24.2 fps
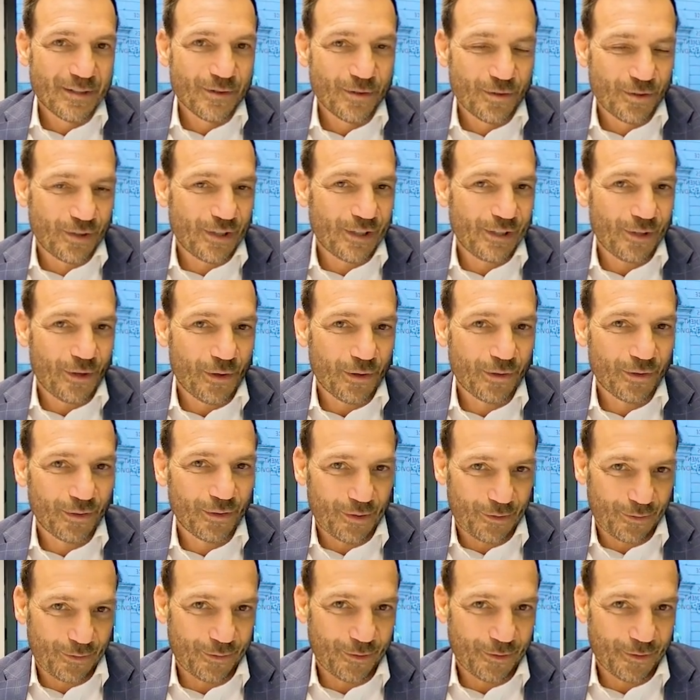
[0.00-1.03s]
to the
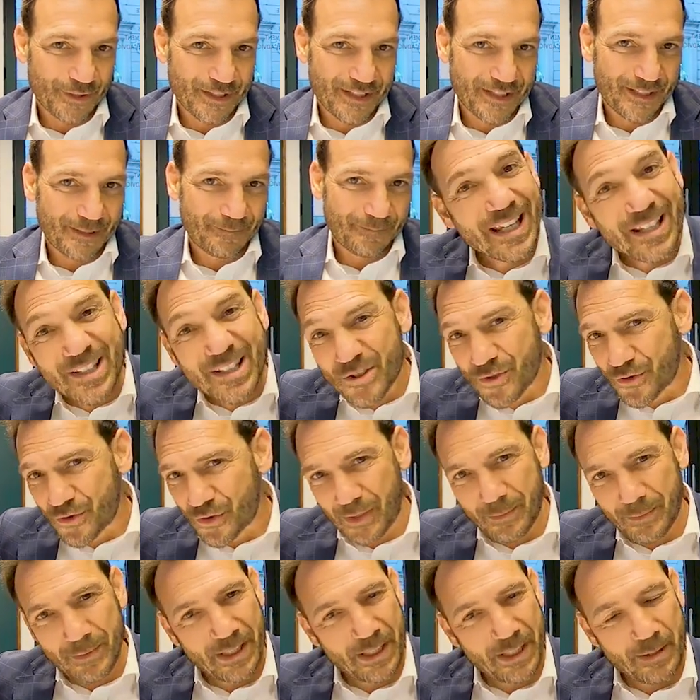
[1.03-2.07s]
local authority.
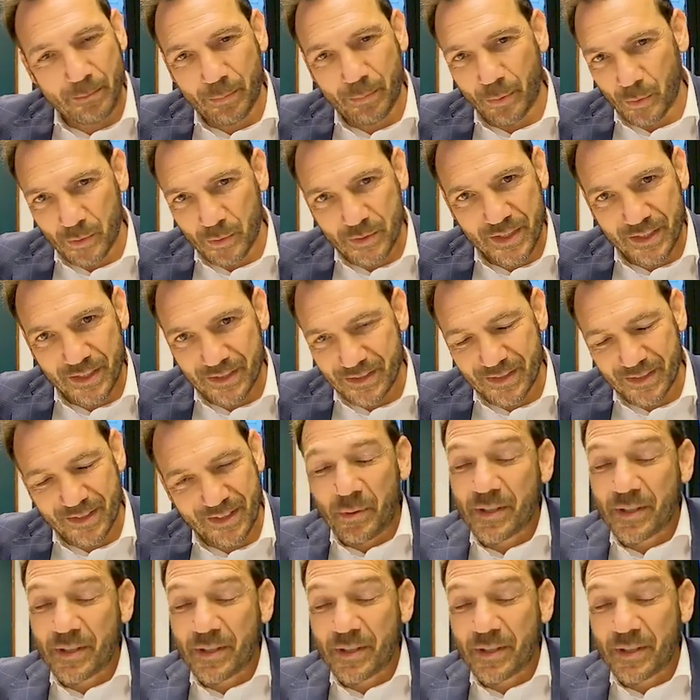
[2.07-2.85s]
Extremely important.